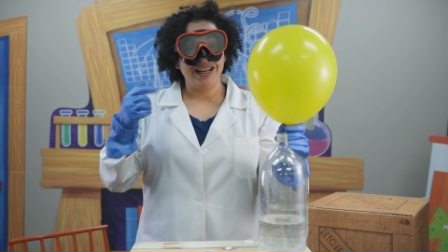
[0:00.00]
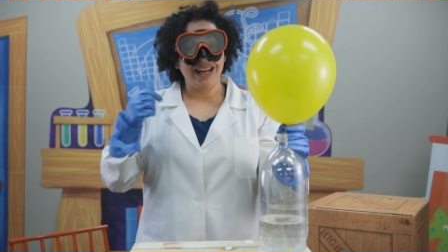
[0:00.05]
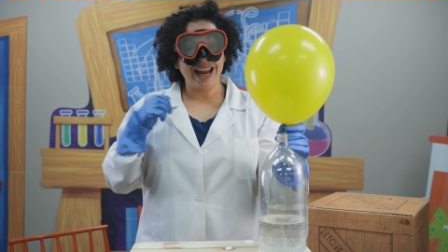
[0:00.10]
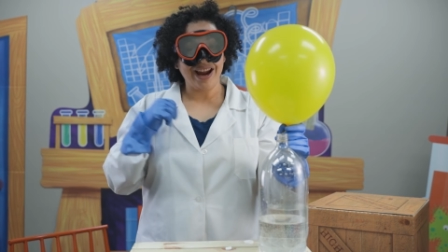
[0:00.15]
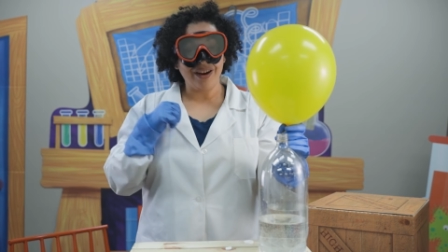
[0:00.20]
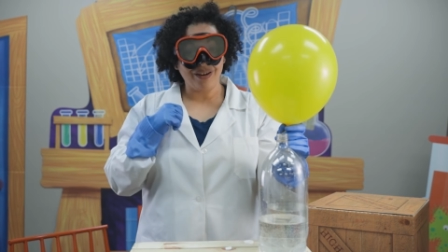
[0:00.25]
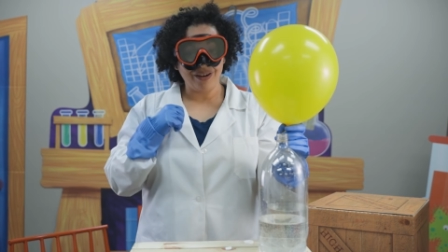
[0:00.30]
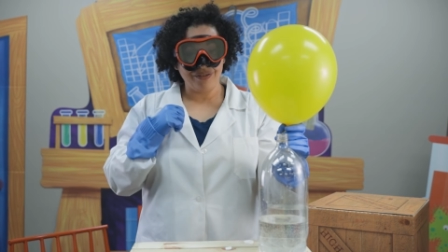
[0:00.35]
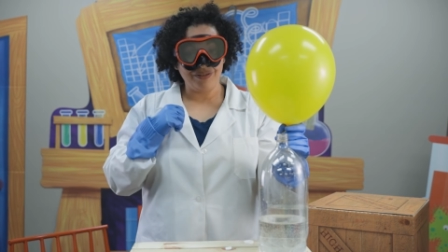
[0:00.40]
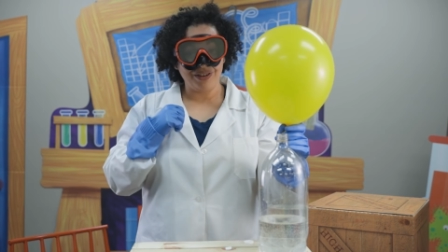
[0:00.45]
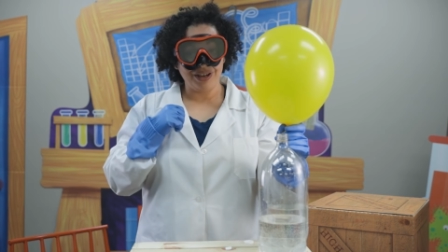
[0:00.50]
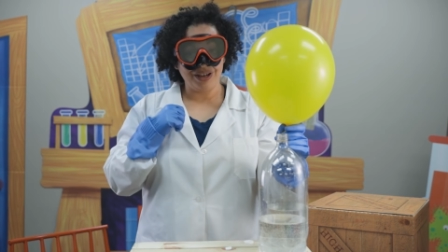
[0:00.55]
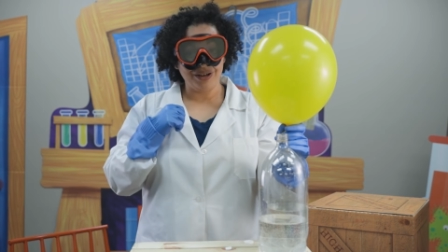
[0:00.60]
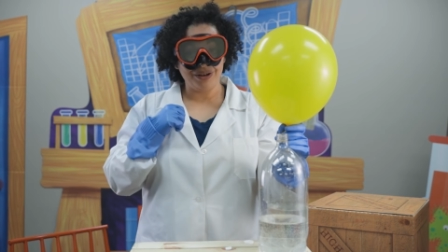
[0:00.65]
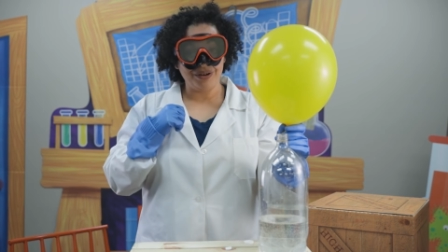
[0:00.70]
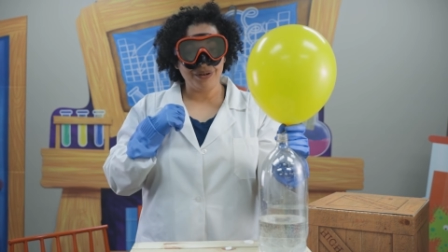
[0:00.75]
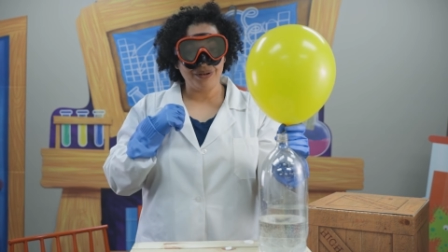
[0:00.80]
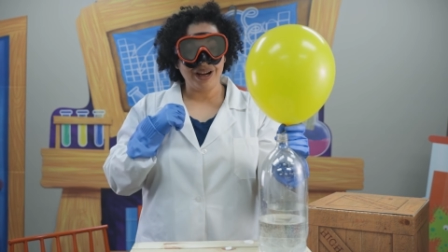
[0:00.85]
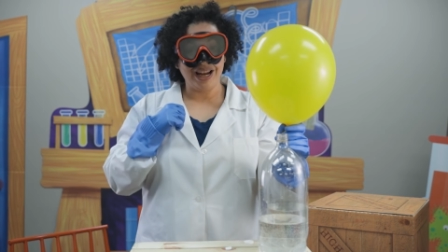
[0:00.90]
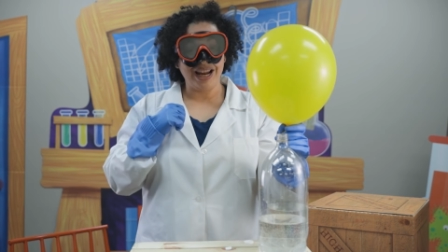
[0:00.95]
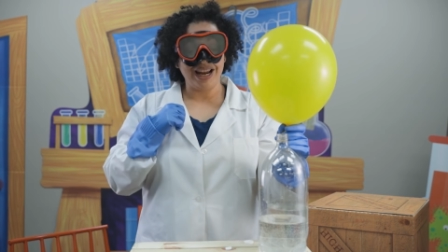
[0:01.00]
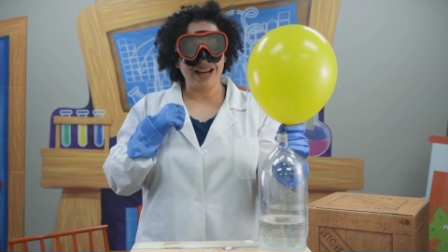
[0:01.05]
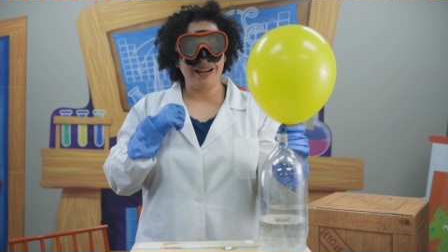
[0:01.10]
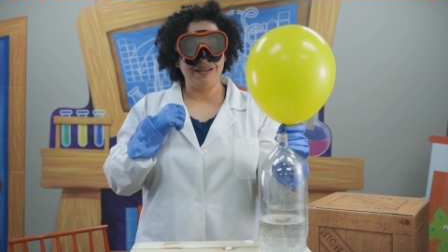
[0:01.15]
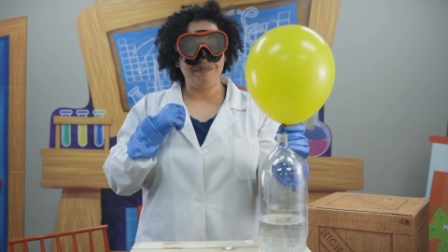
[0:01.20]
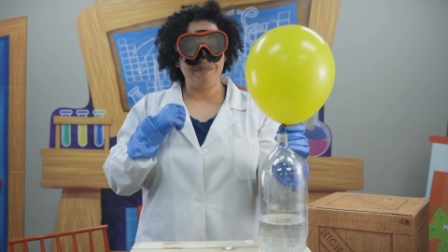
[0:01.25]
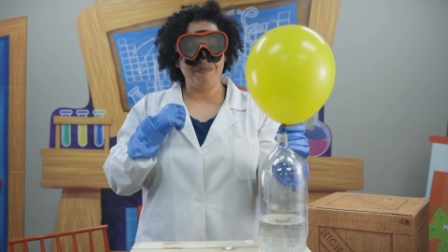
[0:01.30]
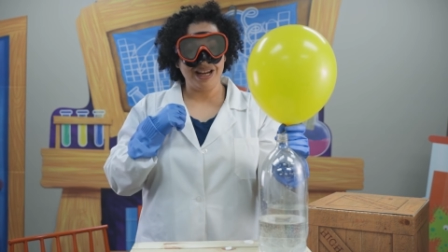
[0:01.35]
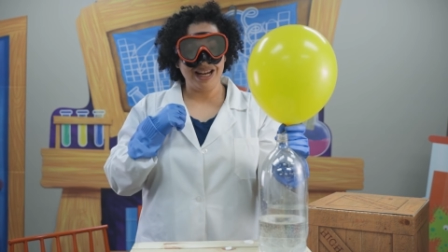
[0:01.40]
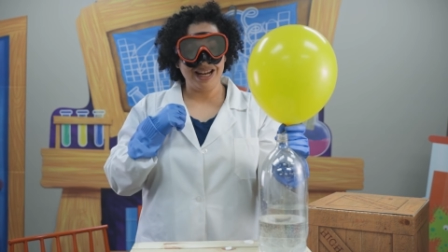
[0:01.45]
care of you
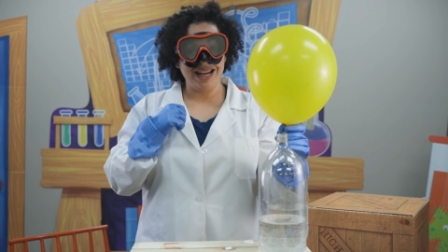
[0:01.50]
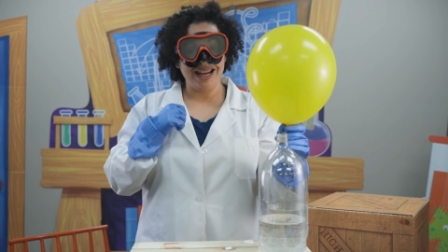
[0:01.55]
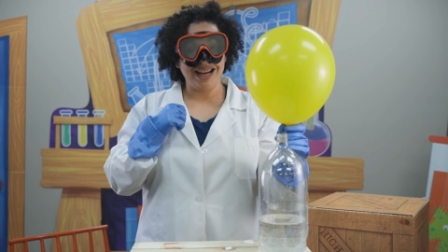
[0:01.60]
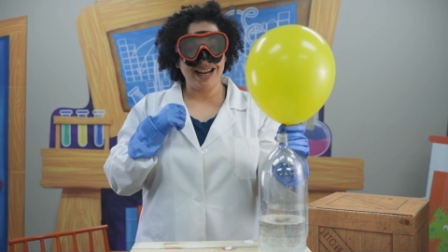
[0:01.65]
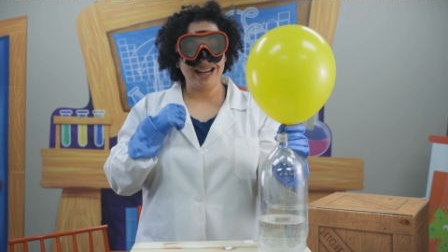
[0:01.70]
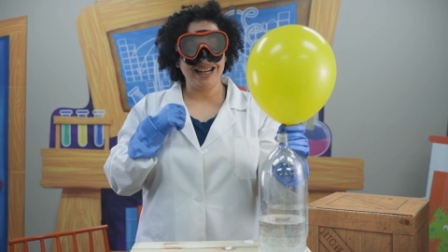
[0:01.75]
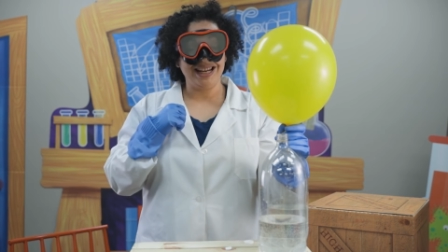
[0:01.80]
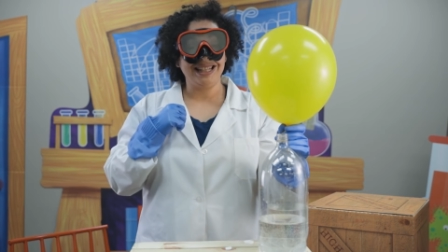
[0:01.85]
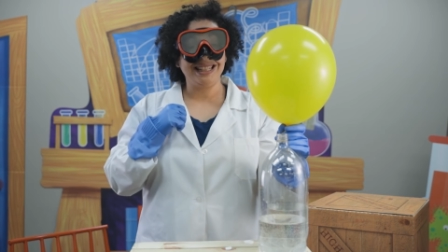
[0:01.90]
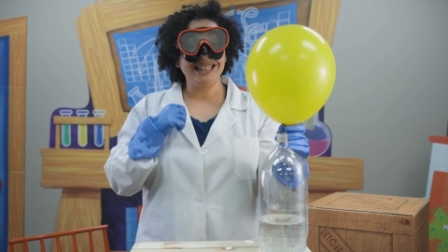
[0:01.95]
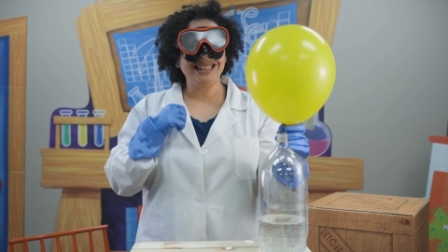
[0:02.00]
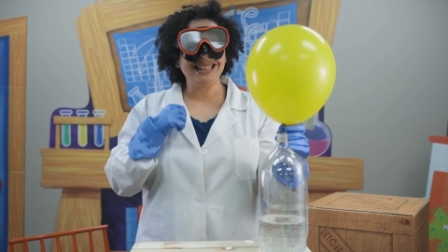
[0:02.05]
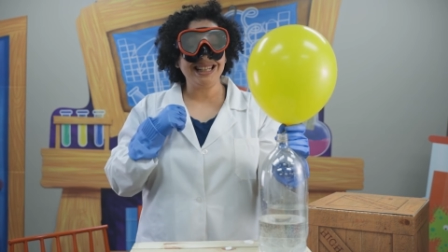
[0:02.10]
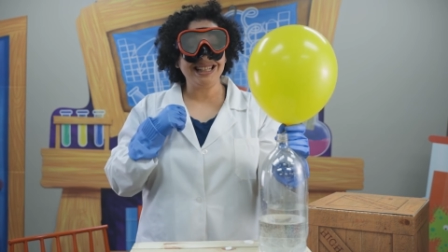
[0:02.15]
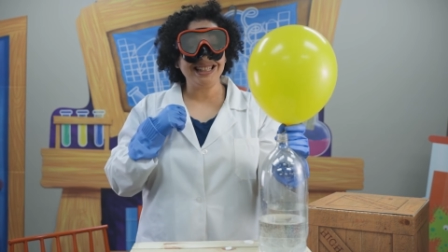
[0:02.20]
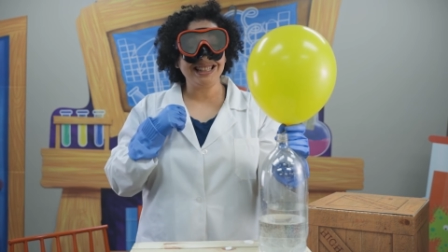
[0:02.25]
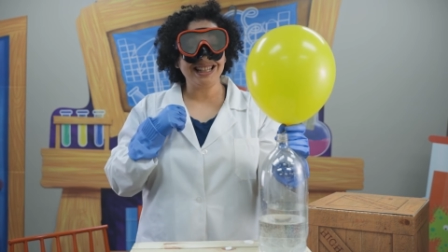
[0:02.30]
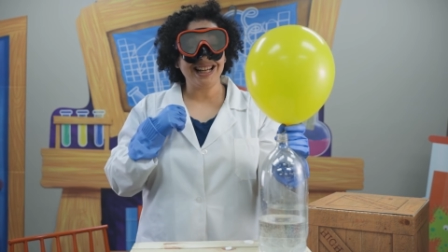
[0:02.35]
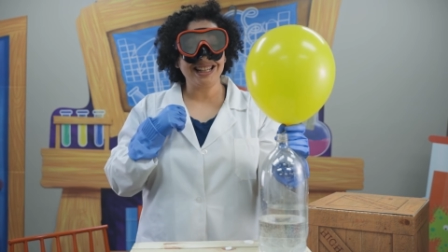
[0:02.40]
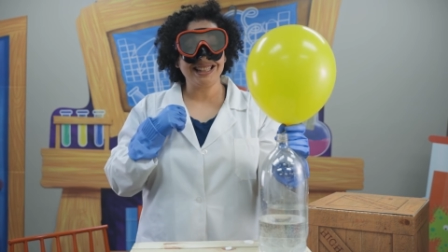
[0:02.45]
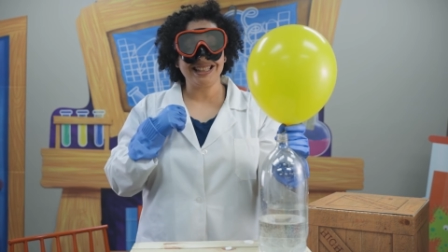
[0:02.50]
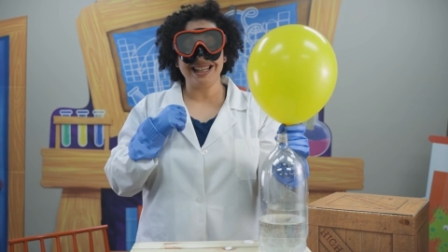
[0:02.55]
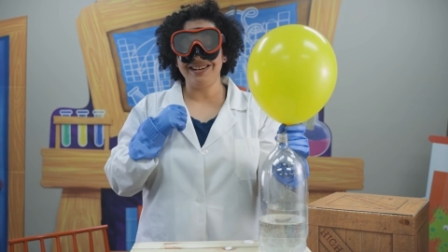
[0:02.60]
and me, and he sees us,